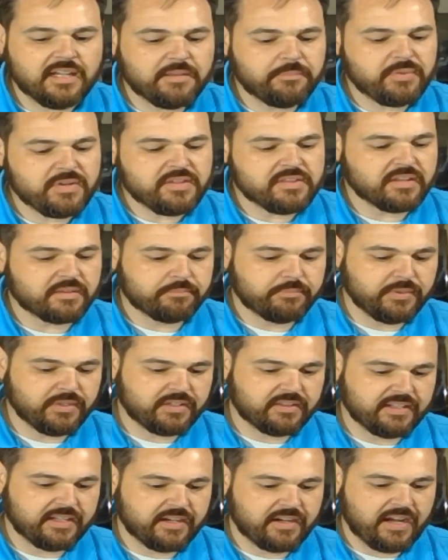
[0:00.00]
Pretty thick book
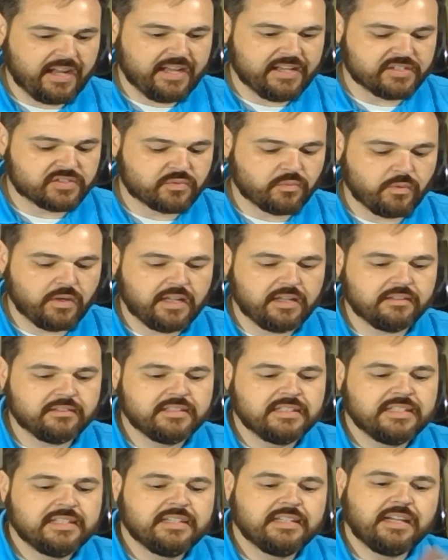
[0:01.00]
there as well.
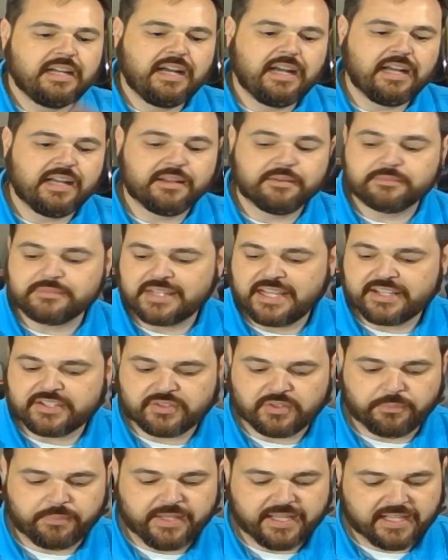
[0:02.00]
Nice
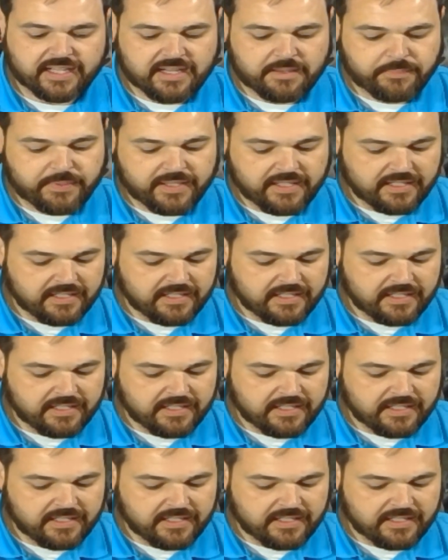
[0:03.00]
little pickup.